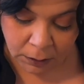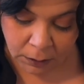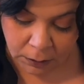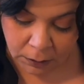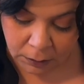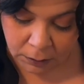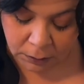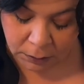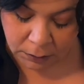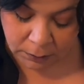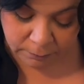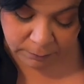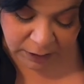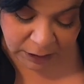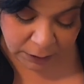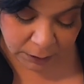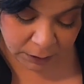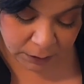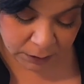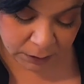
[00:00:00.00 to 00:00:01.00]
All
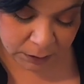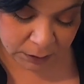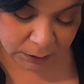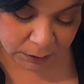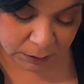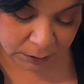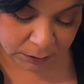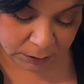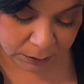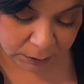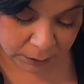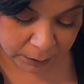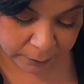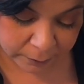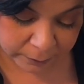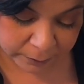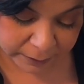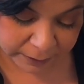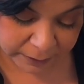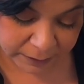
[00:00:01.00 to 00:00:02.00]

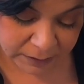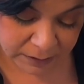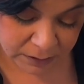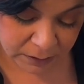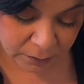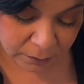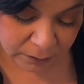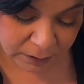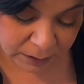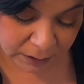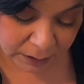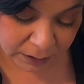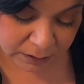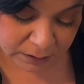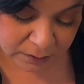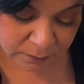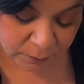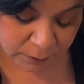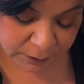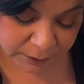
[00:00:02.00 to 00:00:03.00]
right, so the
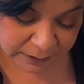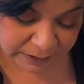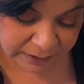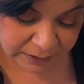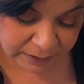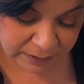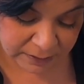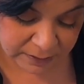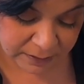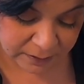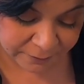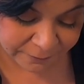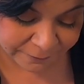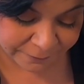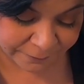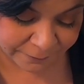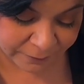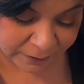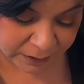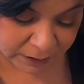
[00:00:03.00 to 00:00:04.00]
next one is the
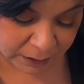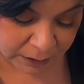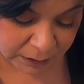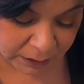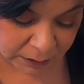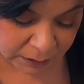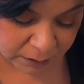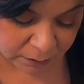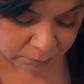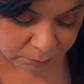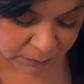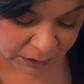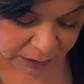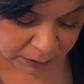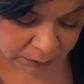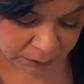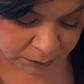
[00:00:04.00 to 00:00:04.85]
flame.